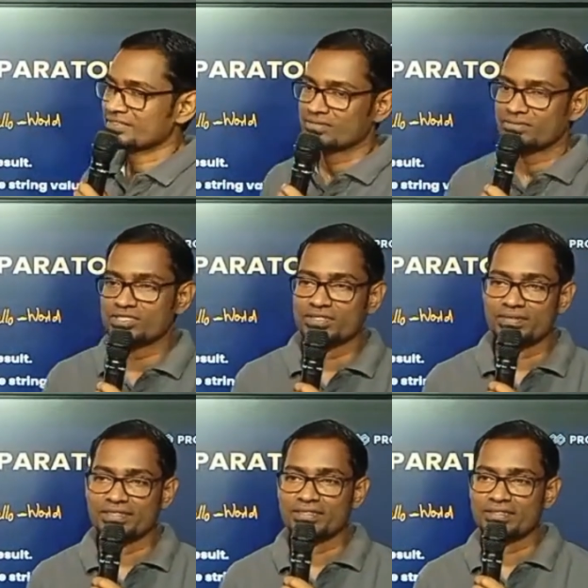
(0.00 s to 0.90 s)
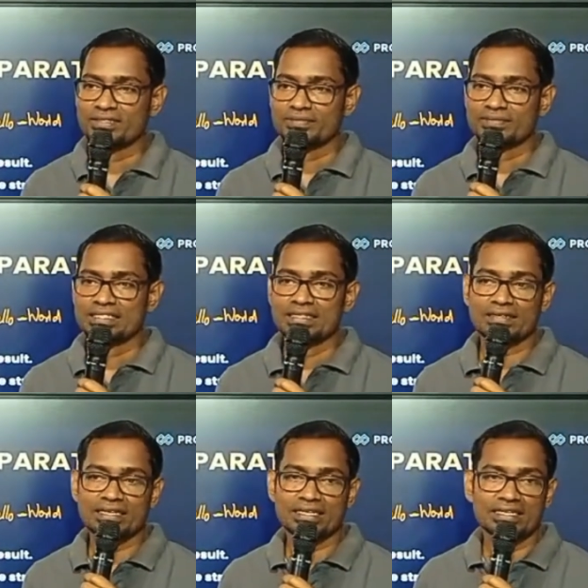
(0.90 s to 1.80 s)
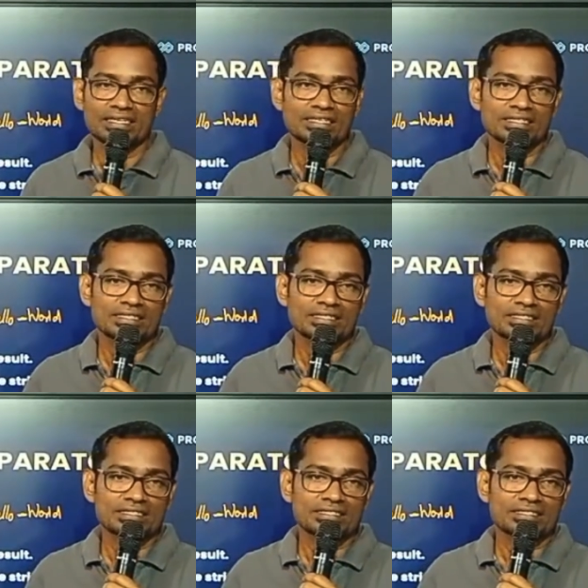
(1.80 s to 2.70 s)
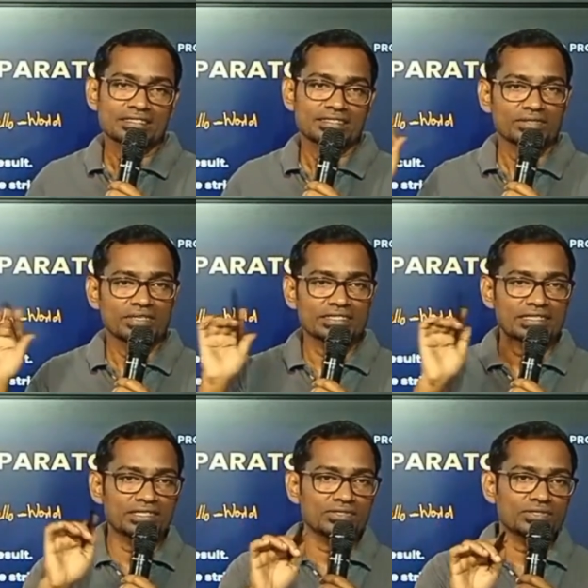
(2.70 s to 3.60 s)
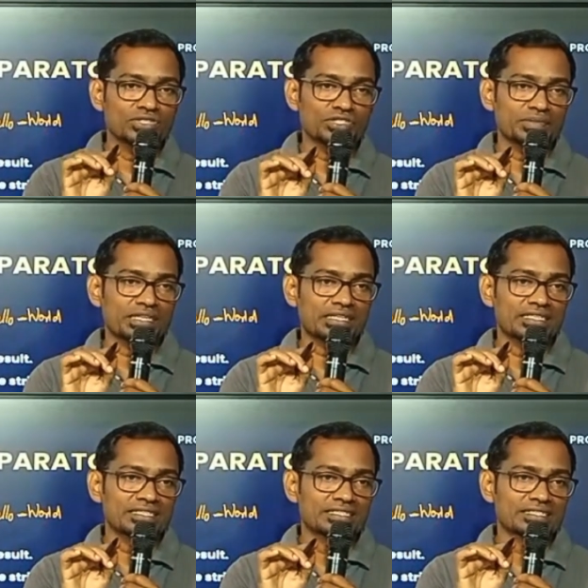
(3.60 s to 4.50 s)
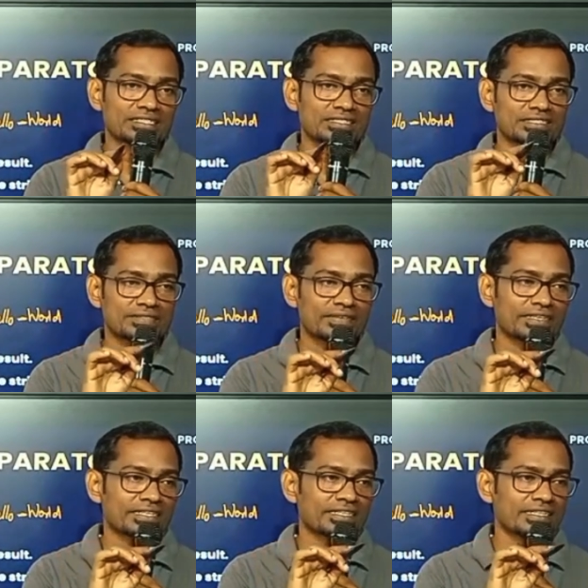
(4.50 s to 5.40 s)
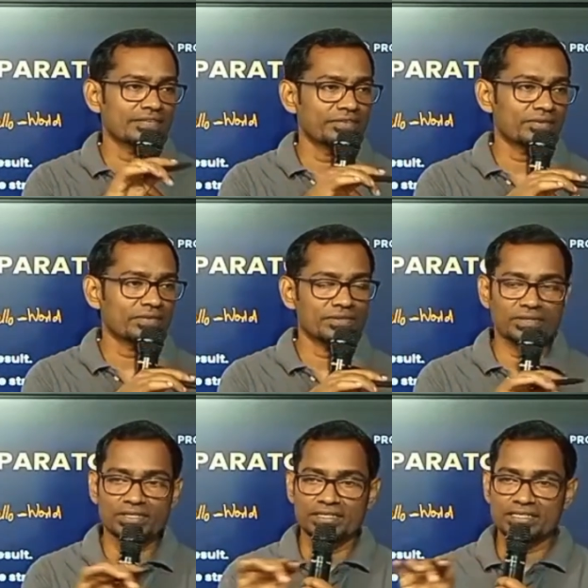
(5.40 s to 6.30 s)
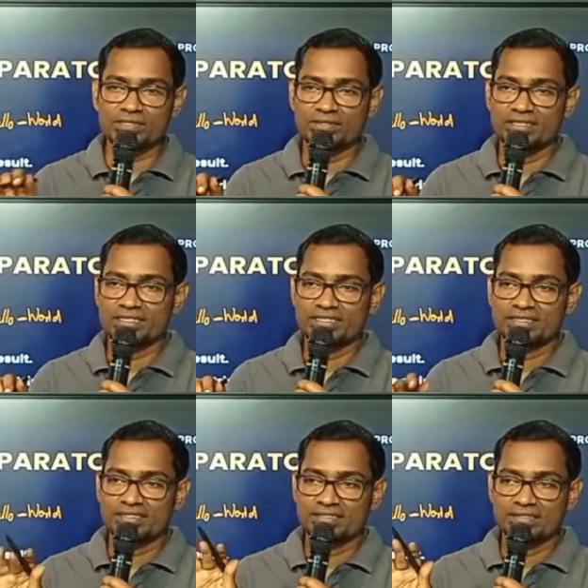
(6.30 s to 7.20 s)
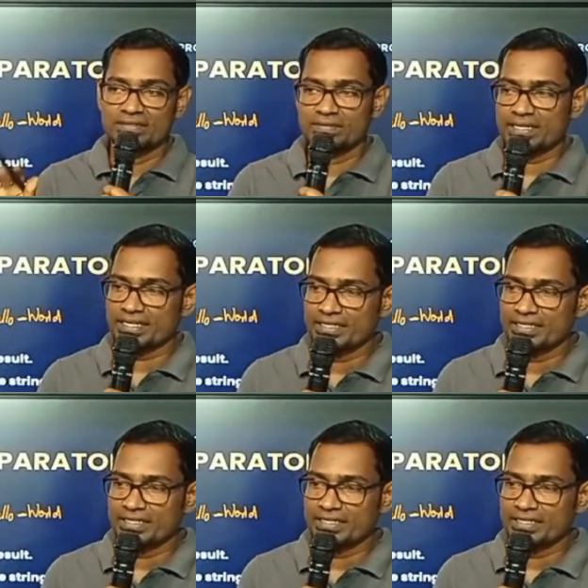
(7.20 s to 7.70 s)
whatsoever. Okay, you guys understood? Sushmita, Shivani, everyone, you understood? Okay.